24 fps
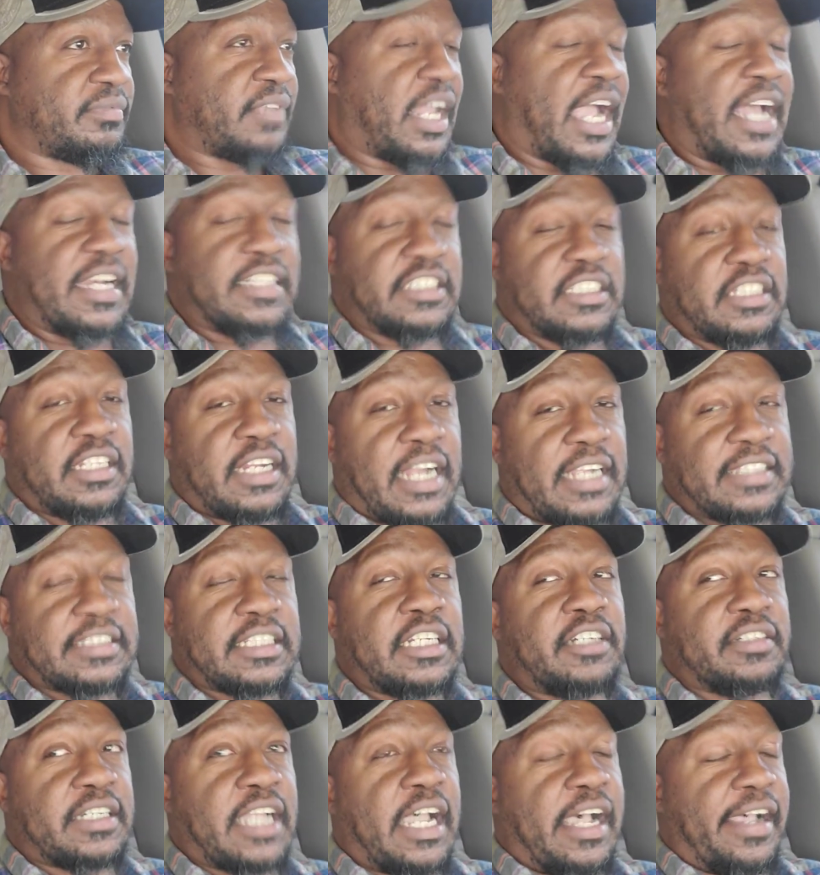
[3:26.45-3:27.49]
I said,
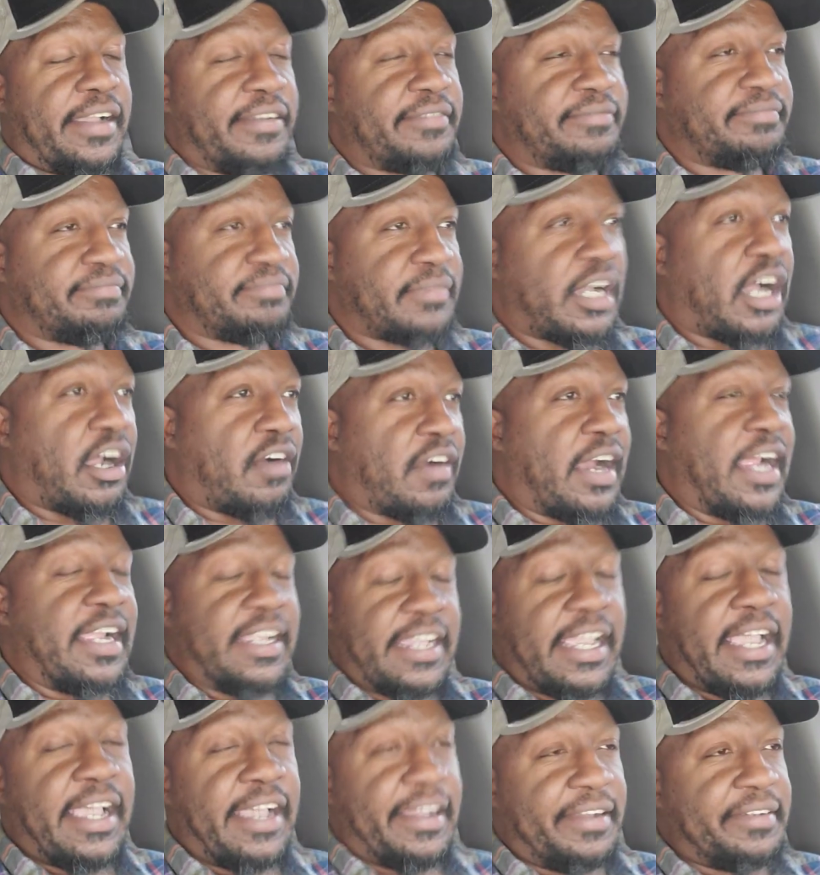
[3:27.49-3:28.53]
okay, all right,
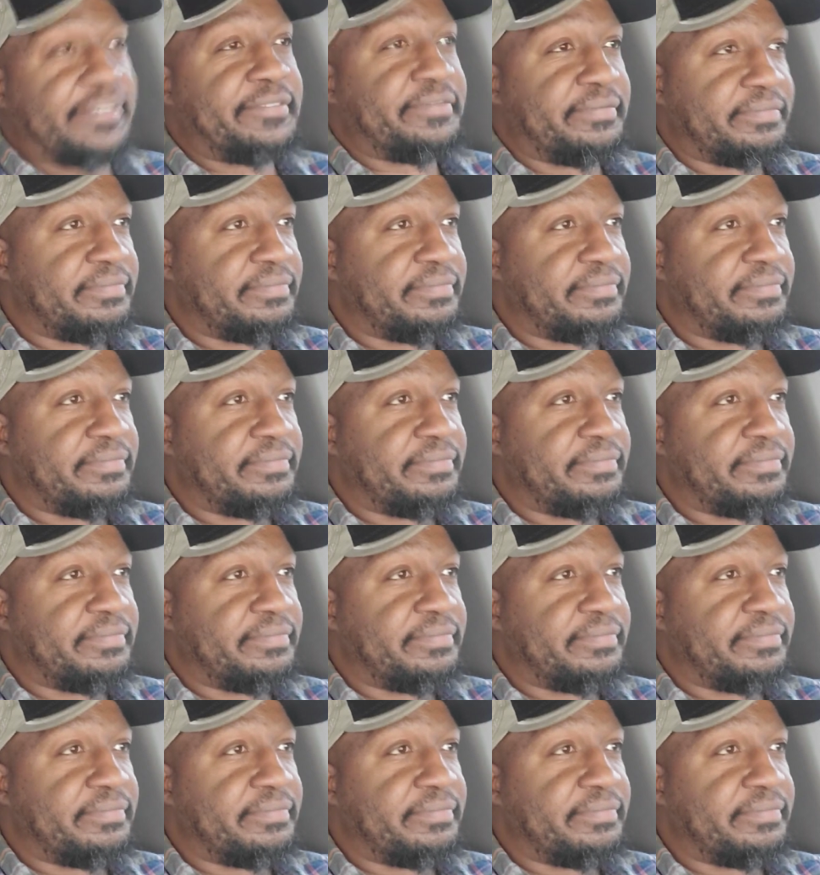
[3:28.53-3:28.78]
yeah.